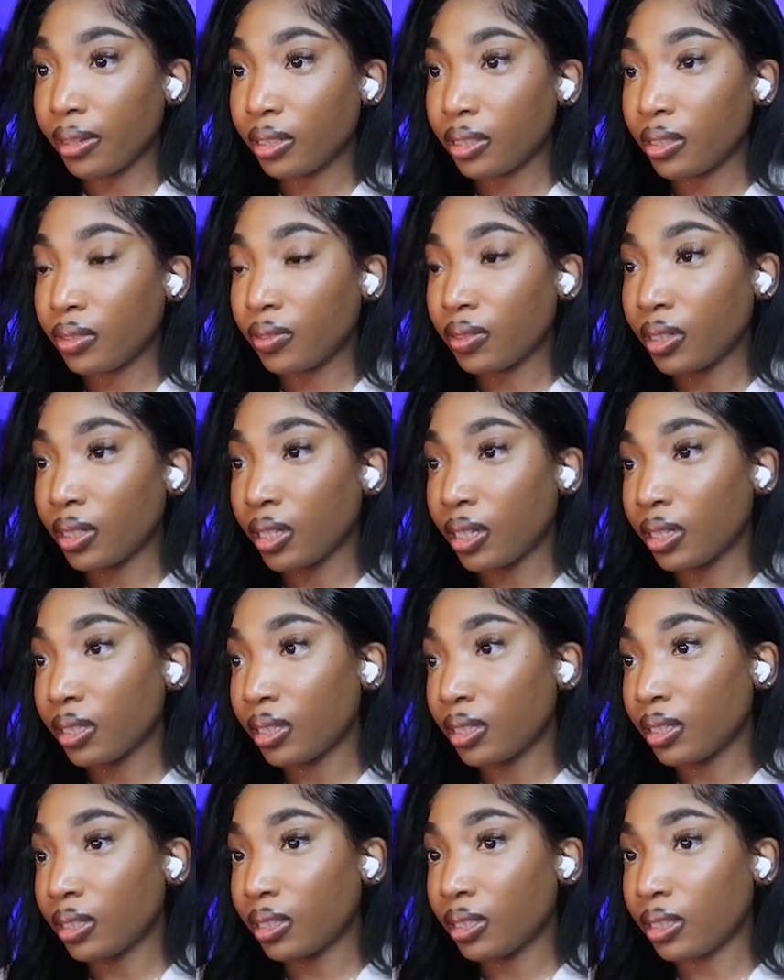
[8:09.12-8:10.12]
I just feel
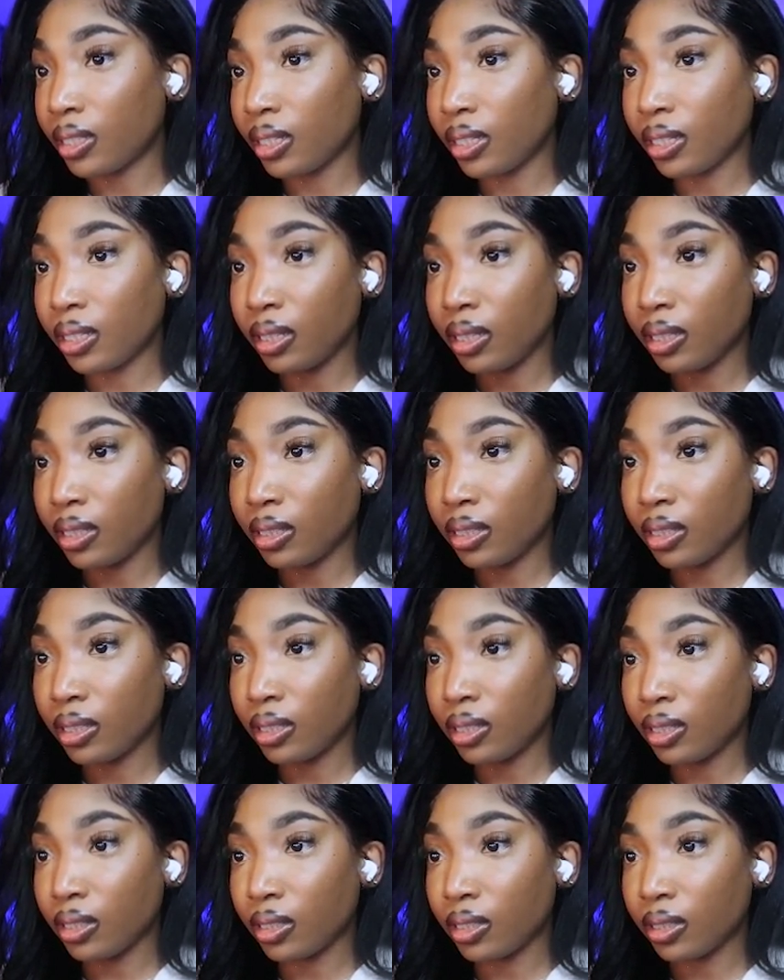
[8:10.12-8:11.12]
like this thing needs
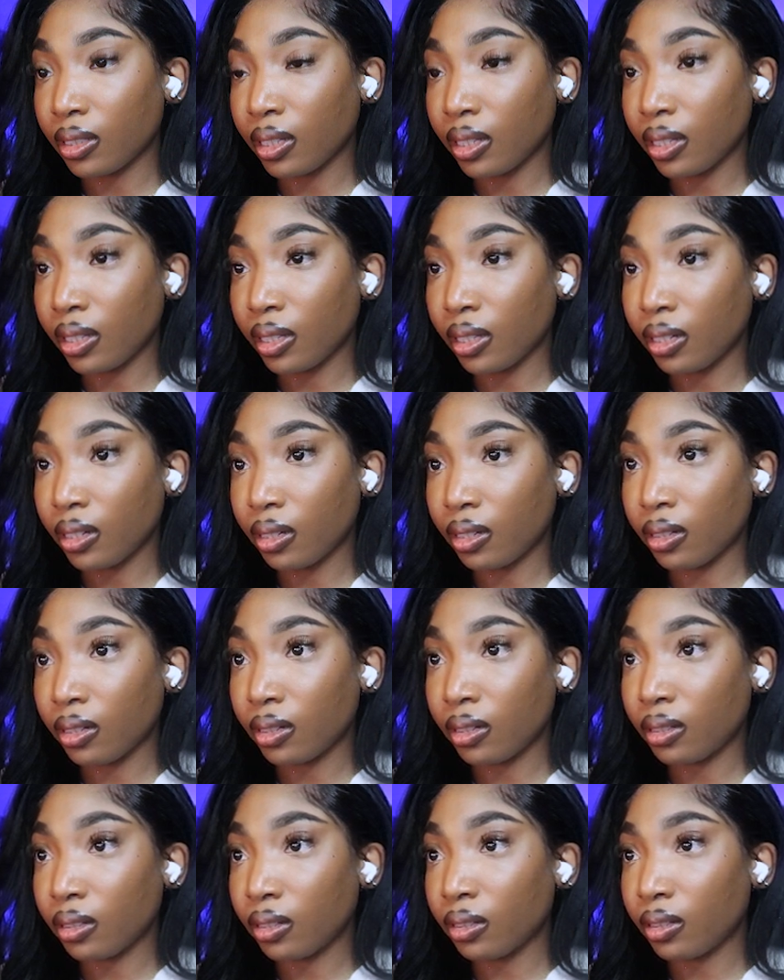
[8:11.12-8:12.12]
to just like
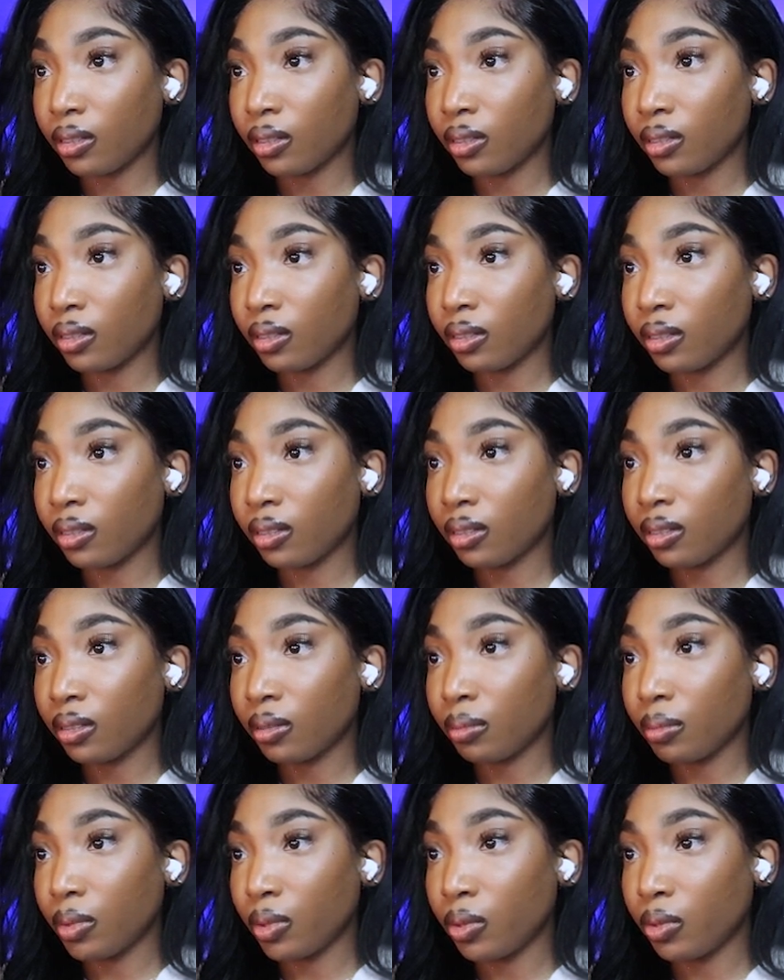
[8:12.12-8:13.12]

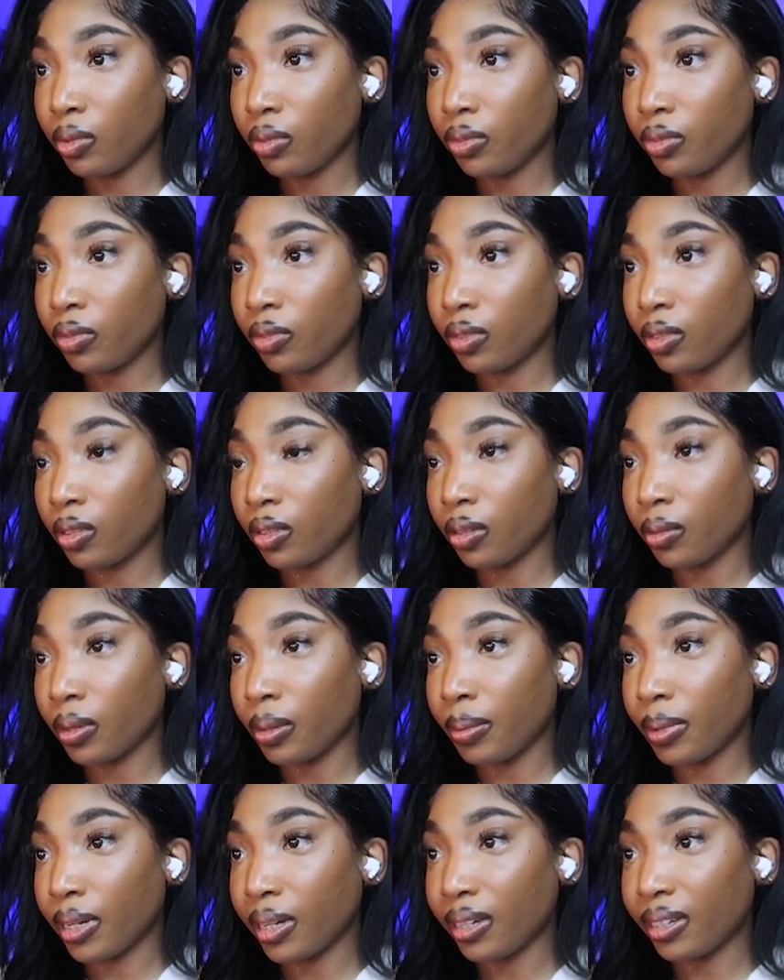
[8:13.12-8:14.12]
move all the
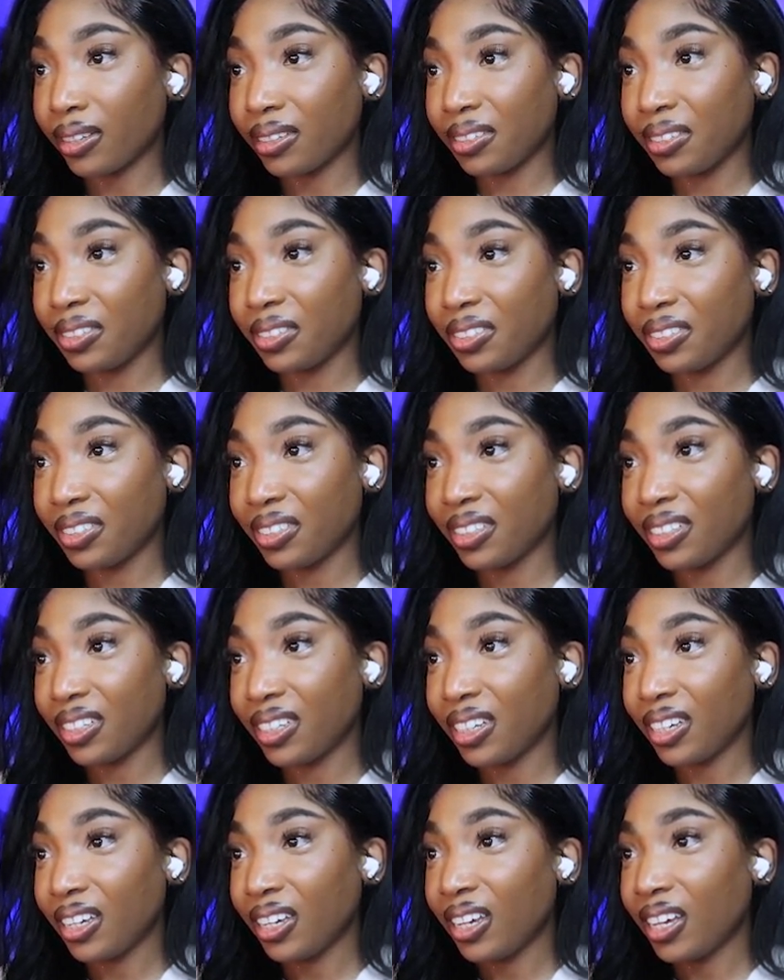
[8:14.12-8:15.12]
way back.
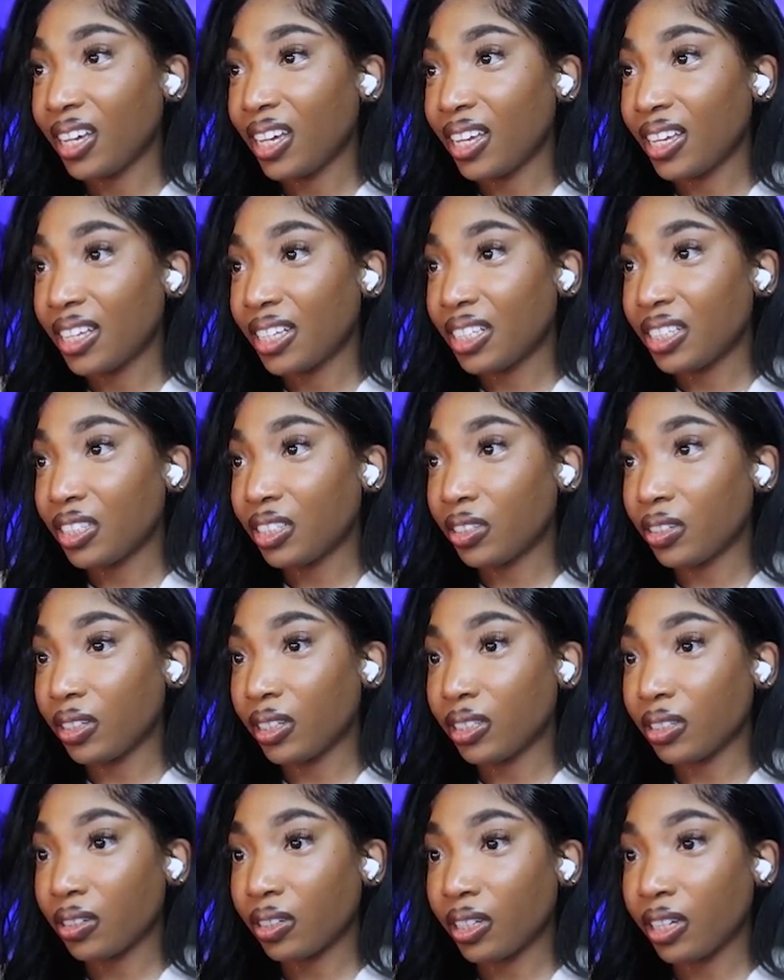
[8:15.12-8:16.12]
So
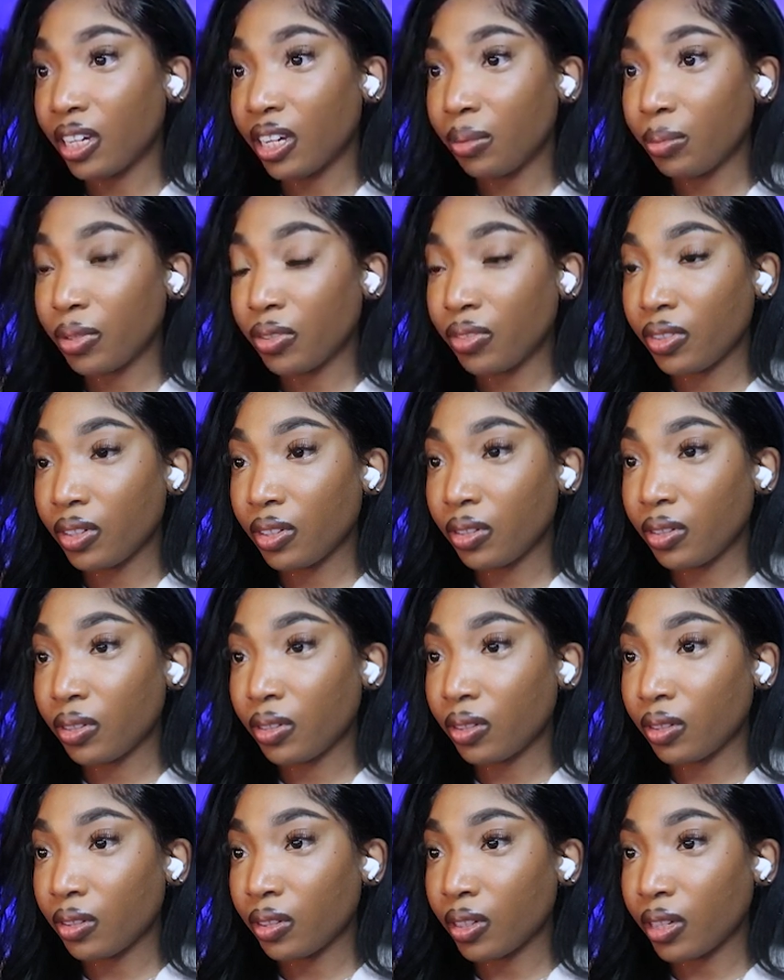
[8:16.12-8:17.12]
let's go to camera
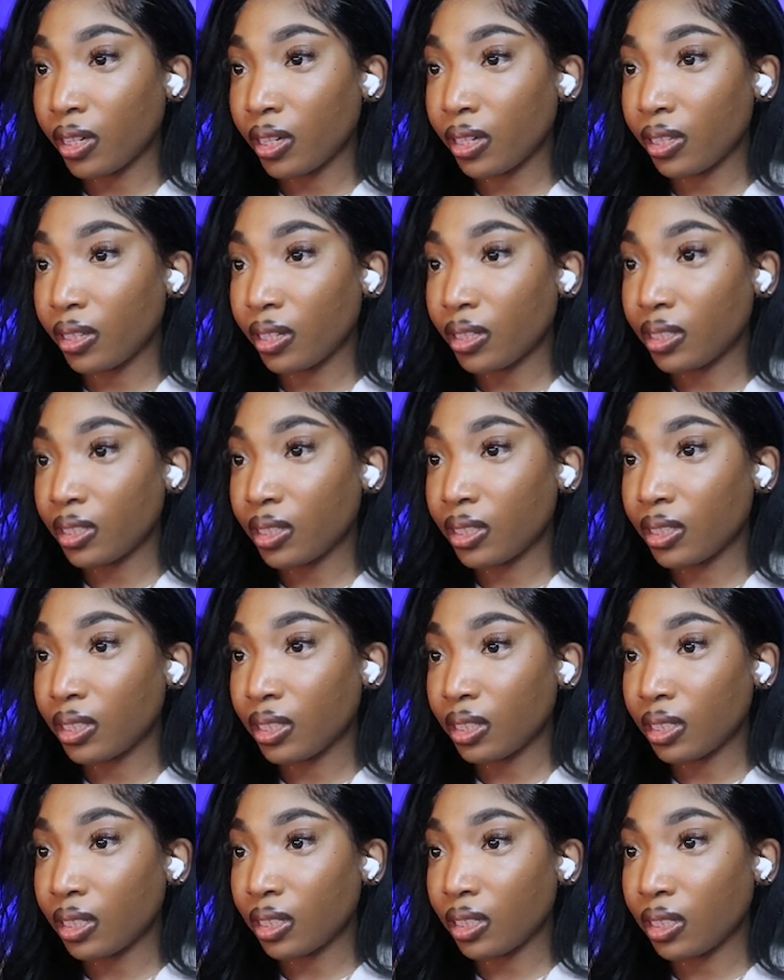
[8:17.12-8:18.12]
view. Okay,
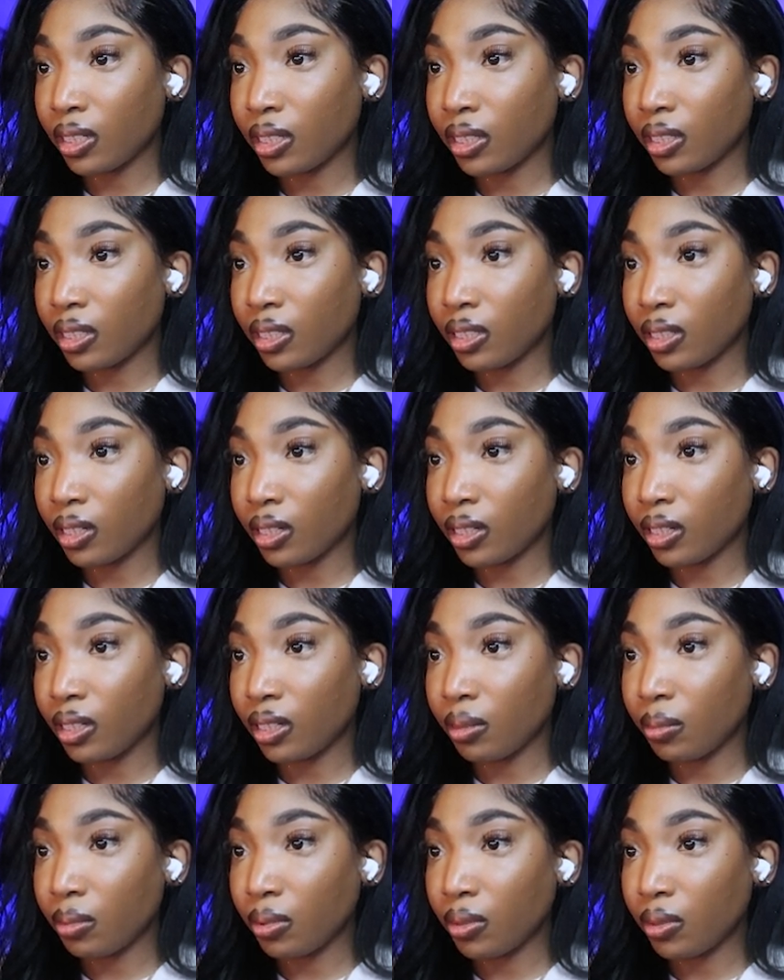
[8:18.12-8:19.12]
that's a good
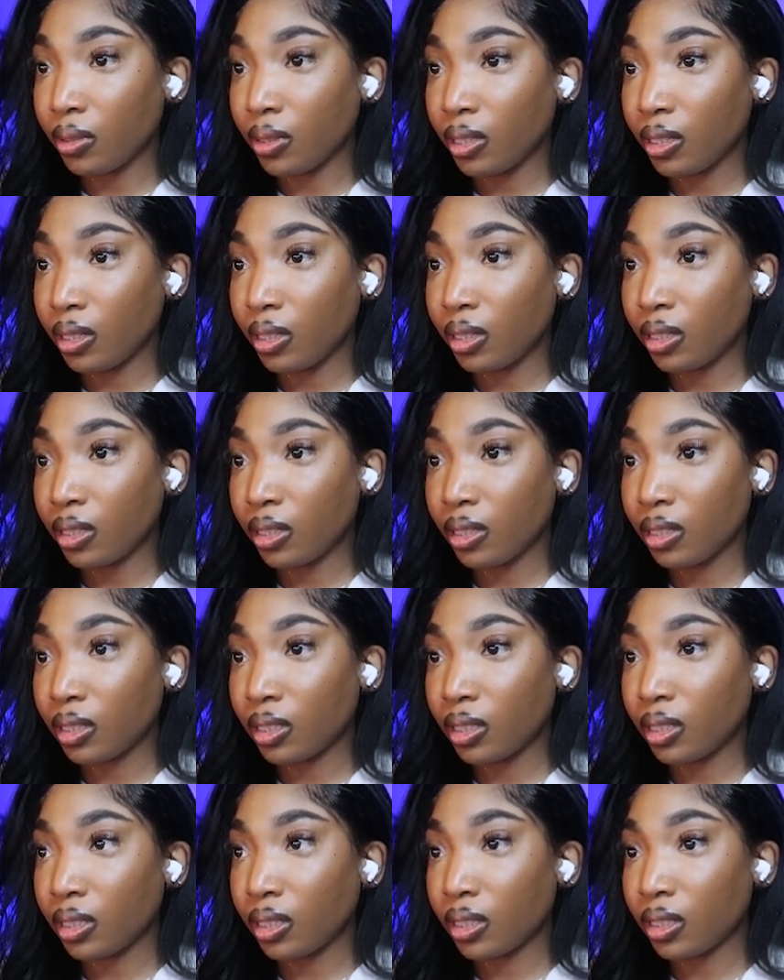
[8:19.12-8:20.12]
starting point.
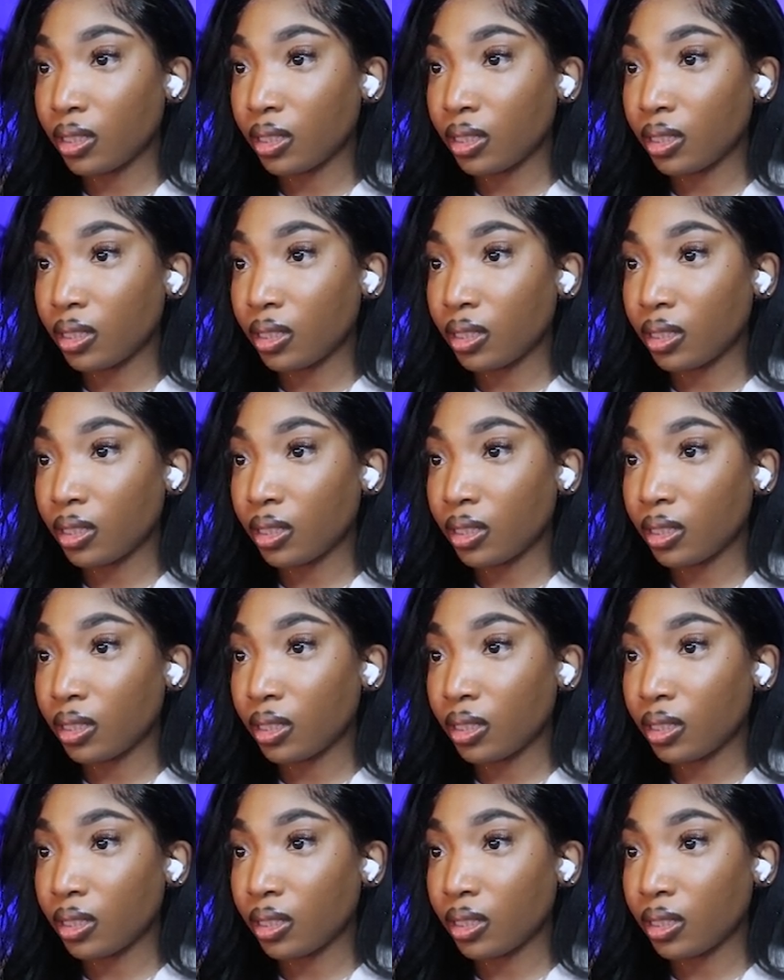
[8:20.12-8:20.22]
